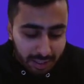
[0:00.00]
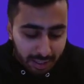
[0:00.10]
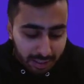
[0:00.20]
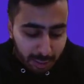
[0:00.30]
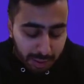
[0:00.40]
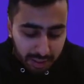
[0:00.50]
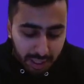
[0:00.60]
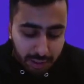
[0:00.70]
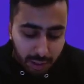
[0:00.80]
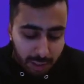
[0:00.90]
this
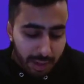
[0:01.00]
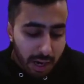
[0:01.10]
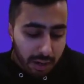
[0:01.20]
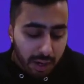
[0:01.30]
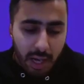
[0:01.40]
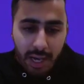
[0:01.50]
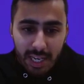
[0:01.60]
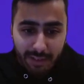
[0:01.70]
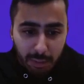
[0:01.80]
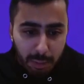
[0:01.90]
presentation about
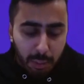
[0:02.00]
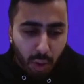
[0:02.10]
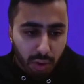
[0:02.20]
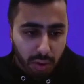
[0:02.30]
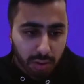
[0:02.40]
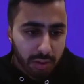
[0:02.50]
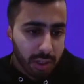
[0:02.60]
developer portals,